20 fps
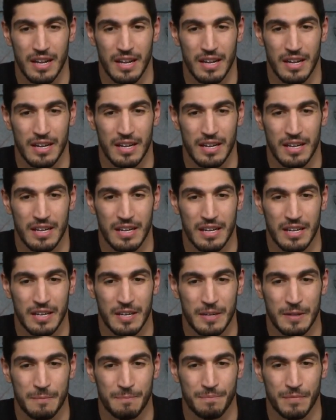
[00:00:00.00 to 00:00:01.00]

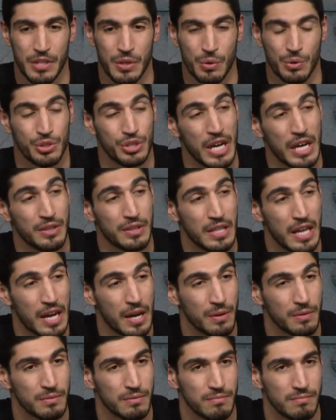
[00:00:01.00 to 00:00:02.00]
shut
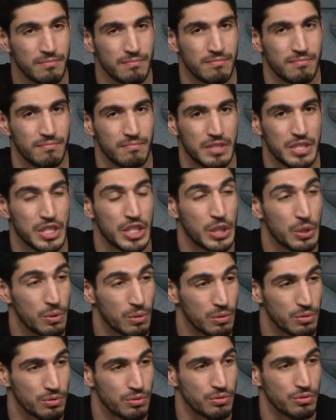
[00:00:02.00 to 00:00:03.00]
down
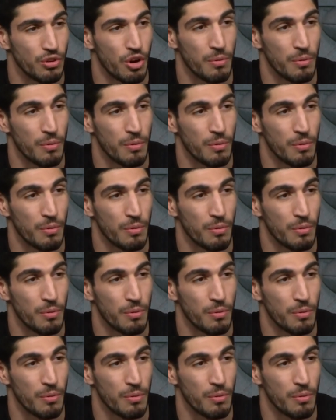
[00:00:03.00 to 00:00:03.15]
schools,